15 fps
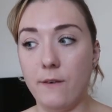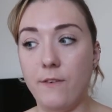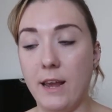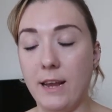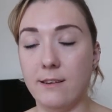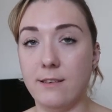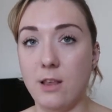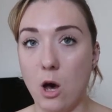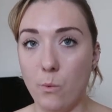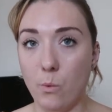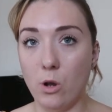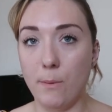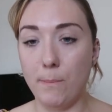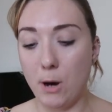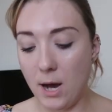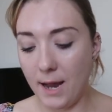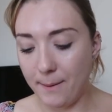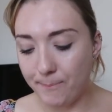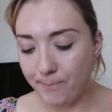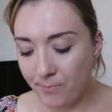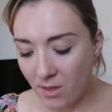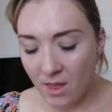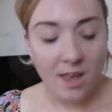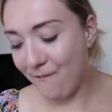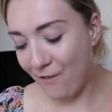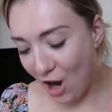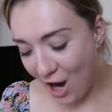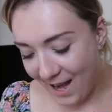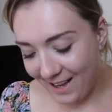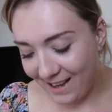things that I want to buy.
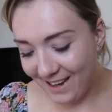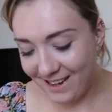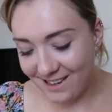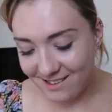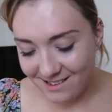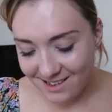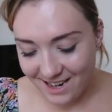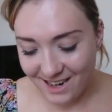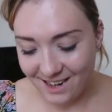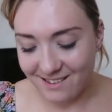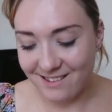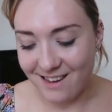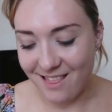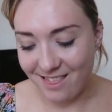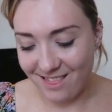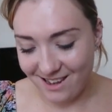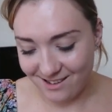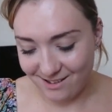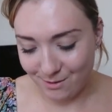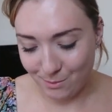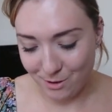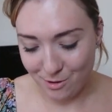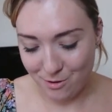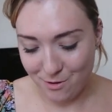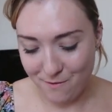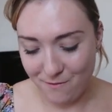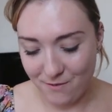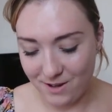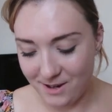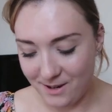Finally ticked this one
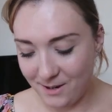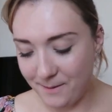off.